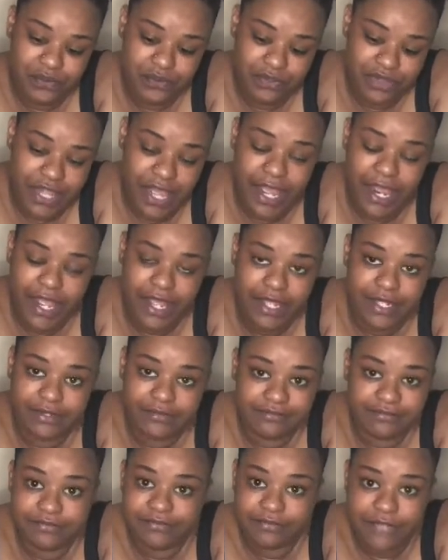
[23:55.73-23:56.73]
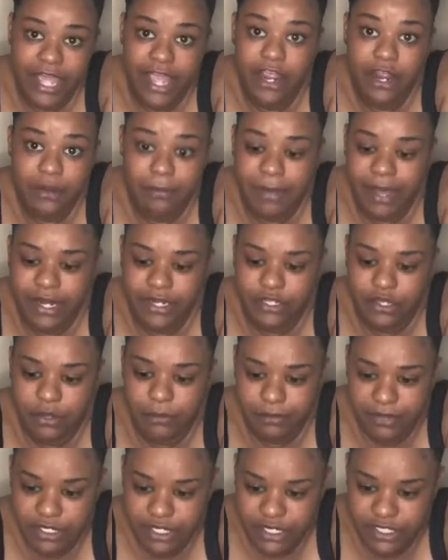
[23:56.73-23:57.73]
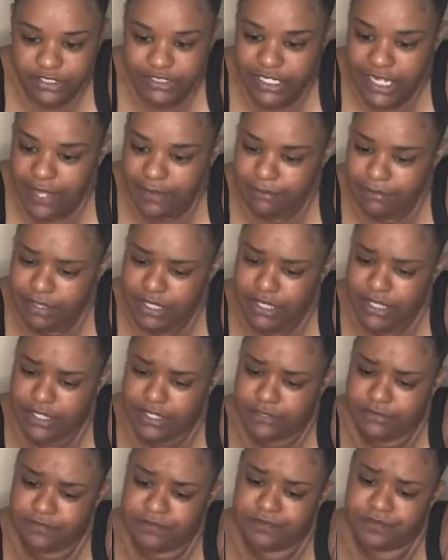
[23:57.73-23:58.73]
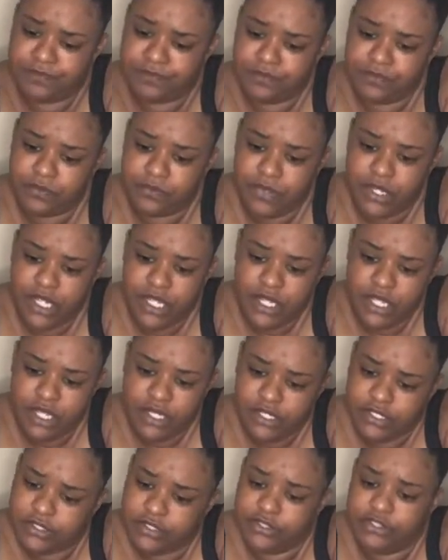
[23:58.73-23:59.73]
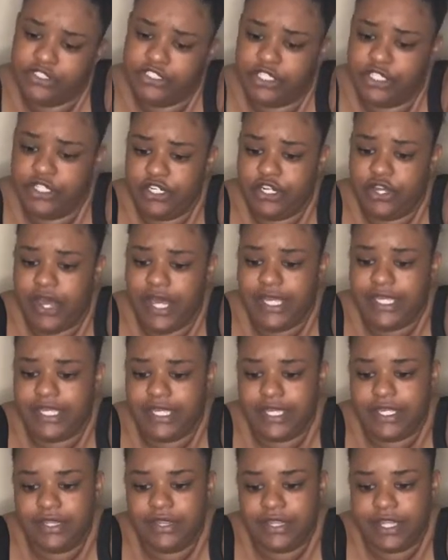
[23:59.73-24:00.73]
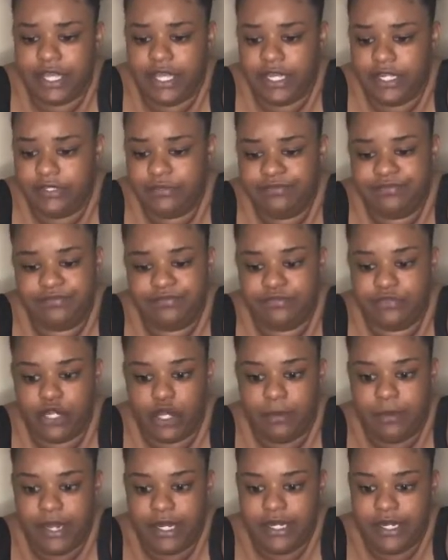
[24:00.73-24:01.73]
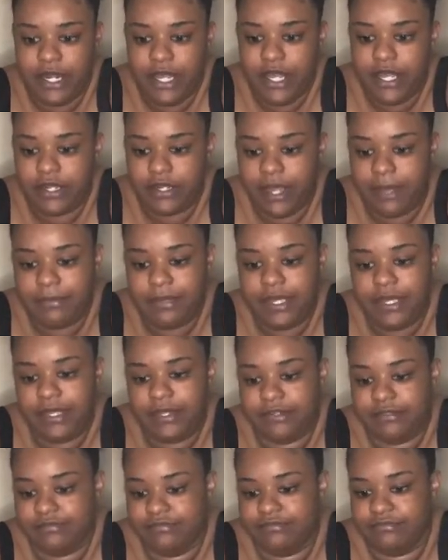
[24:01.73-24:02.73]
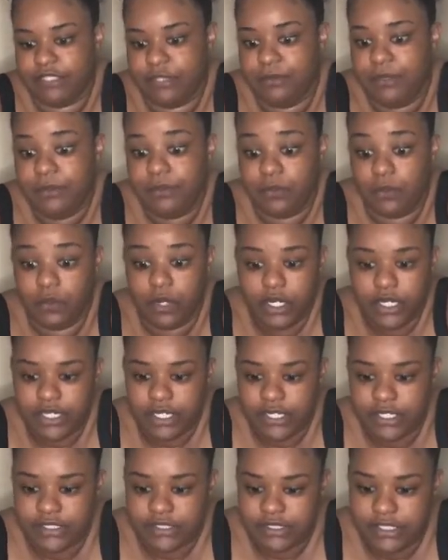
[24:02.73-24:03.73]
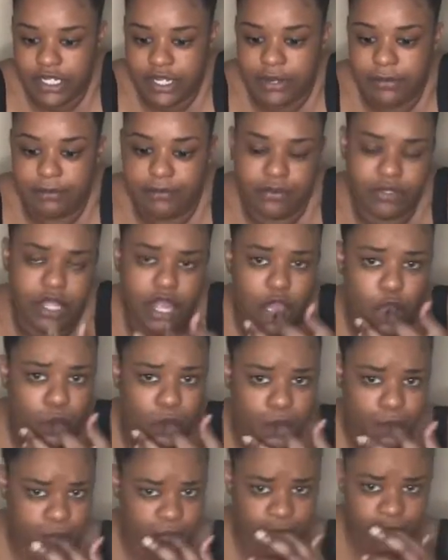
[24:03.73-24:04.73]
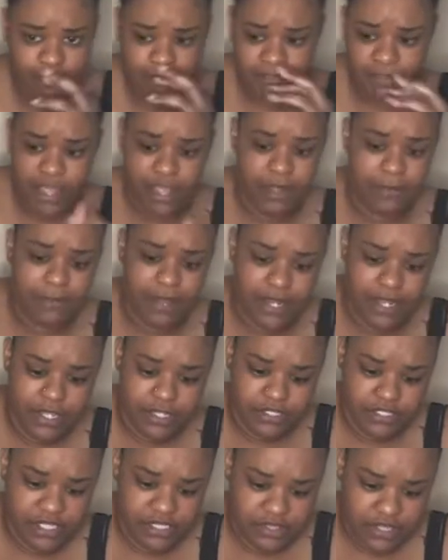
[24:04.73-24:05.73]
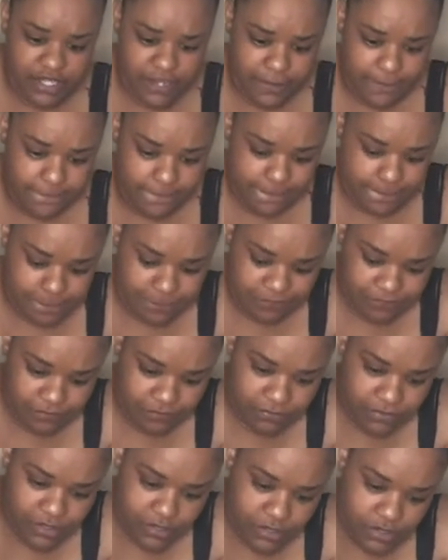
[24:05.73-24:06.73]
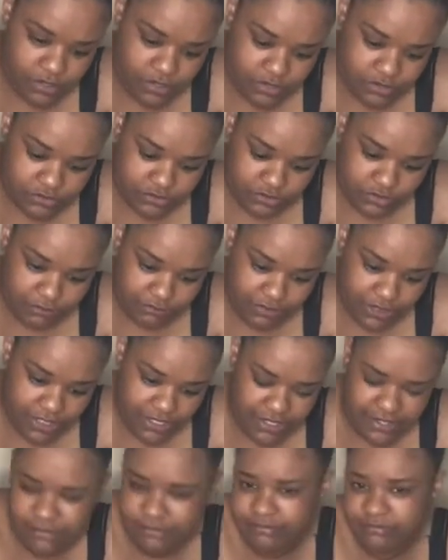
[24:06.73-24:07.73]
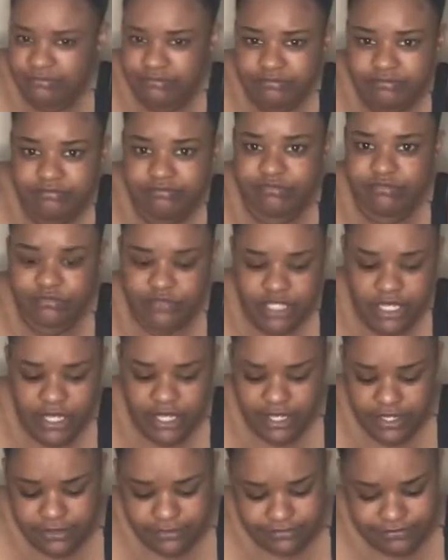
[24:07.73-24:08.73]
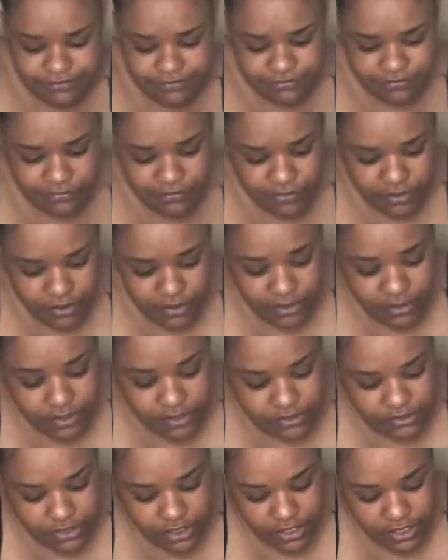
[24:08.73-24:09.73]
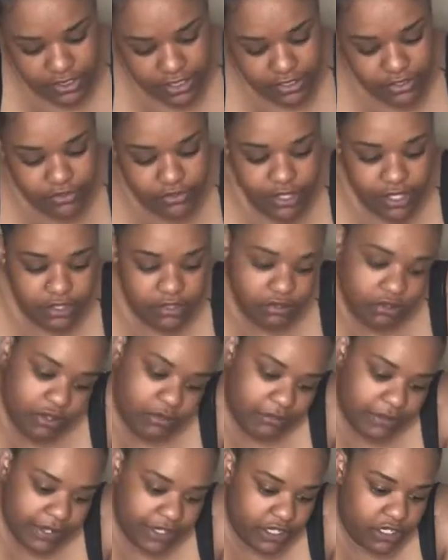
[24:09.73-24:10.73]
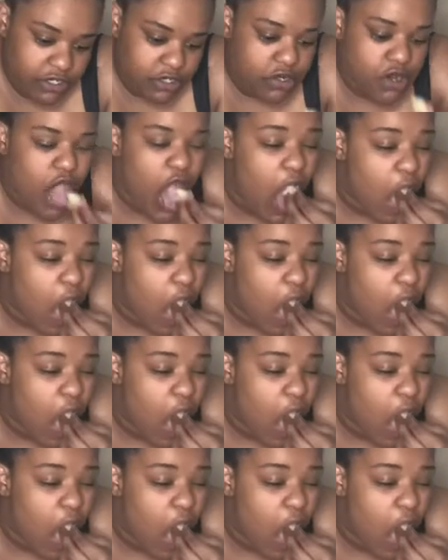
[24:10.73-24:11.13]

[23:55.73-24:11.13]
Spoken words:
like, everybody gonna be there type meeting. So, know, I get there, nobody there. I mean, the people working is there, but everybody else ain't there. So I'm like, okay. So he like, okay, can you come back here?